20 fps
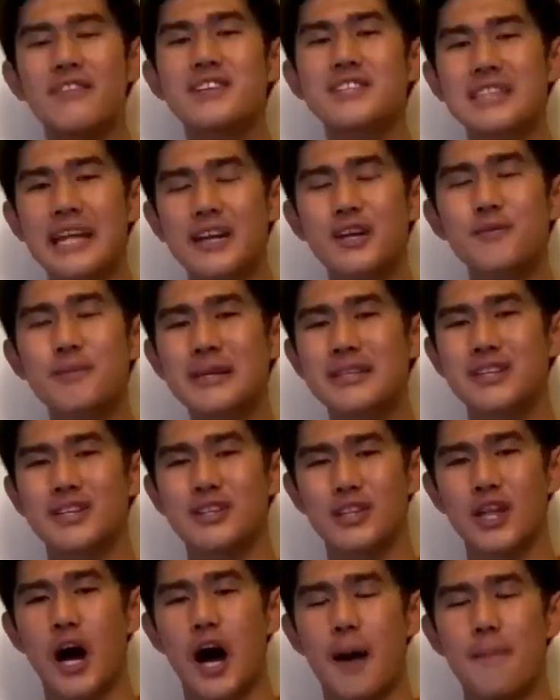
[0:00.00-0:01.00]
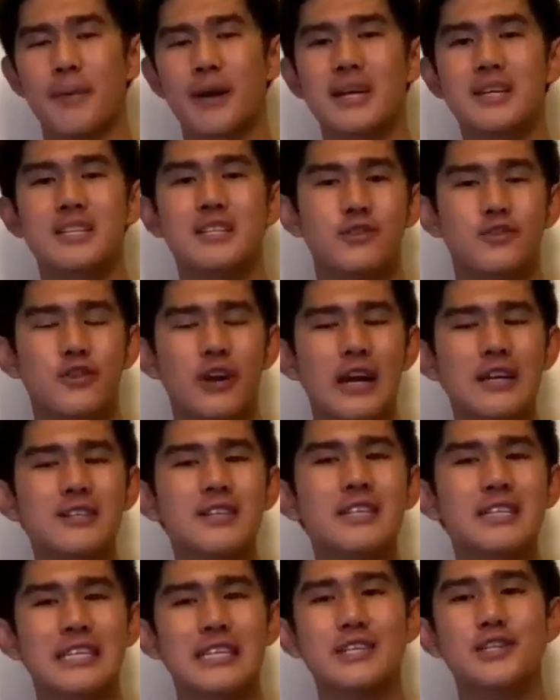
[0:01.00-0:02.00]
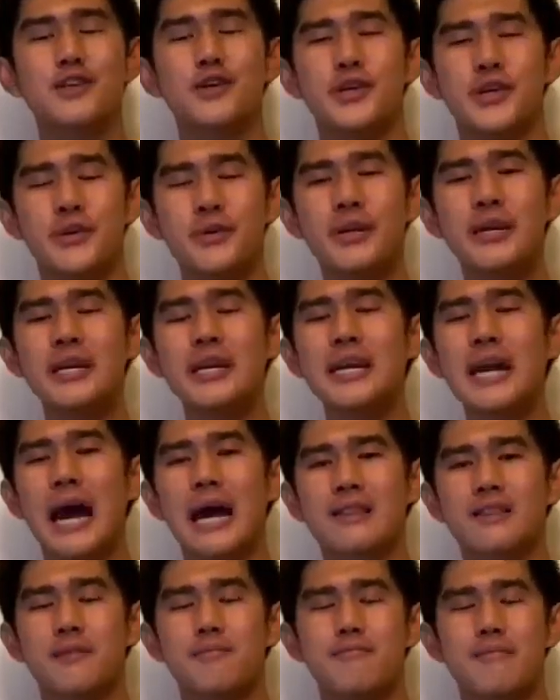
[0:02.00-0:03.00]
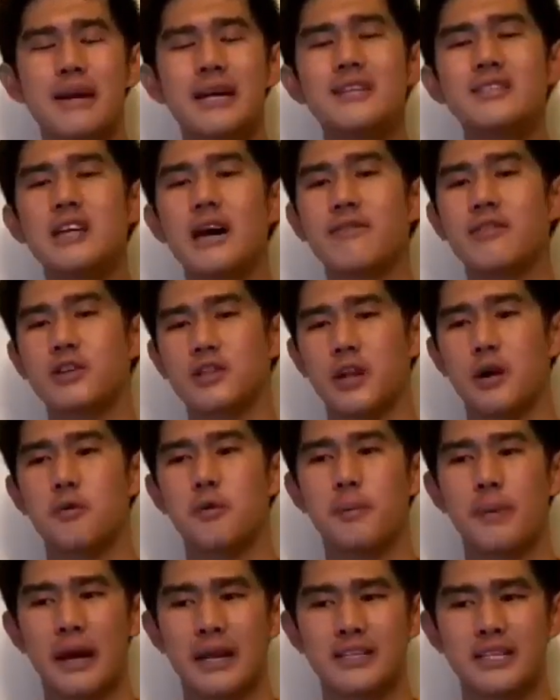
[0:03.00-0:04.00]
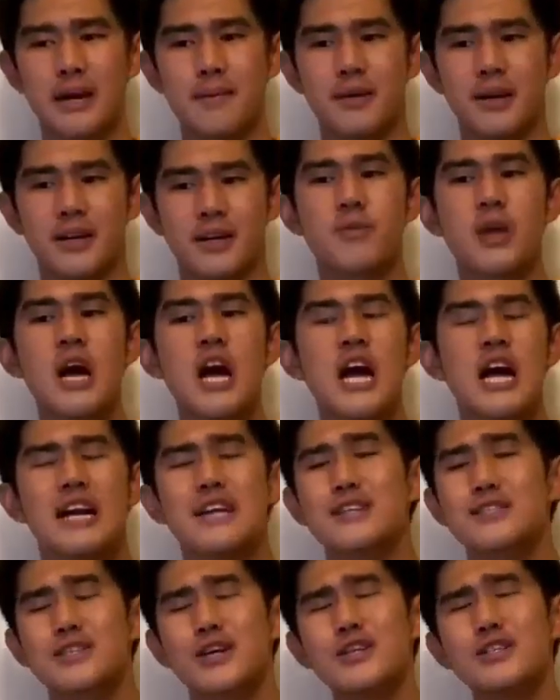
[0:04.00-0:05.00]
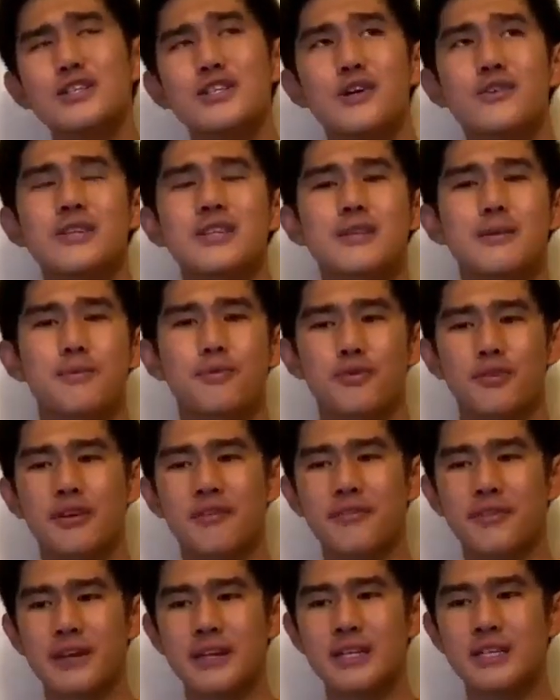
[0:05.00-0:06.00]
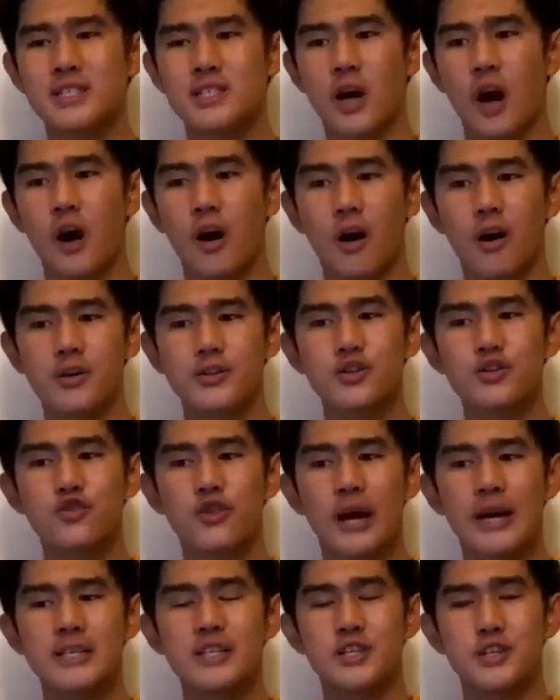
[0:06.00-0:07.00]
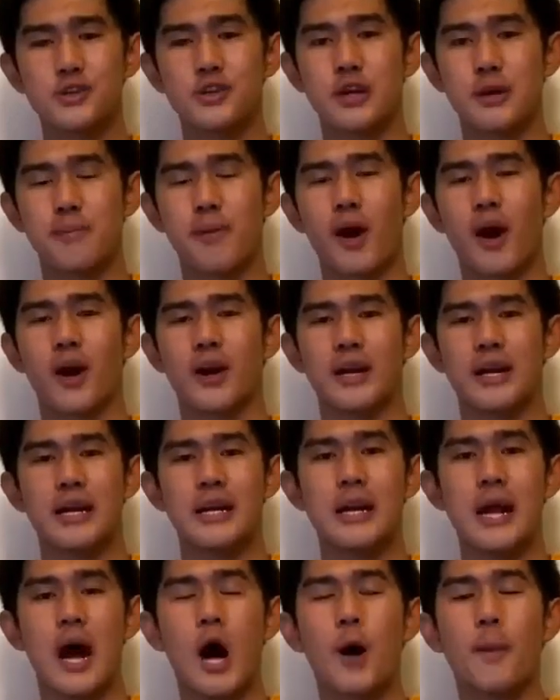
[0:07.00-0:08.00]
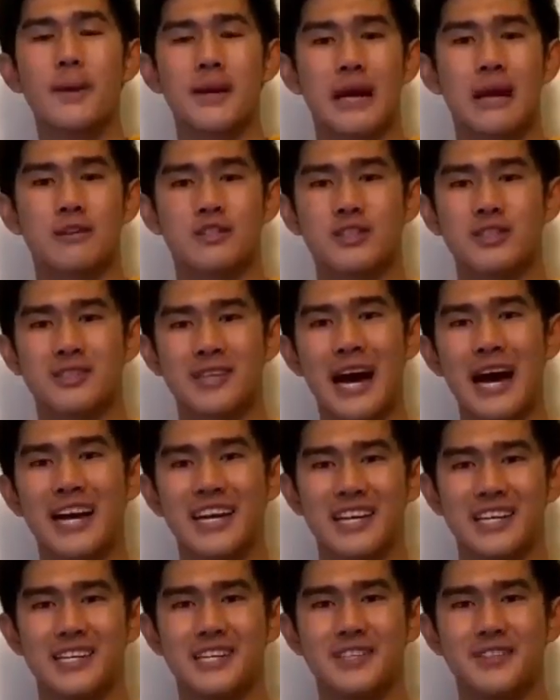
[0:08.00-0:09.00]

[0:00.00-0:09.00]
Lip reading: this letter means a lot because it translates into unity at the midst of a global pandemic. It is good to know that the privileged are also trying to do their part in helping out society.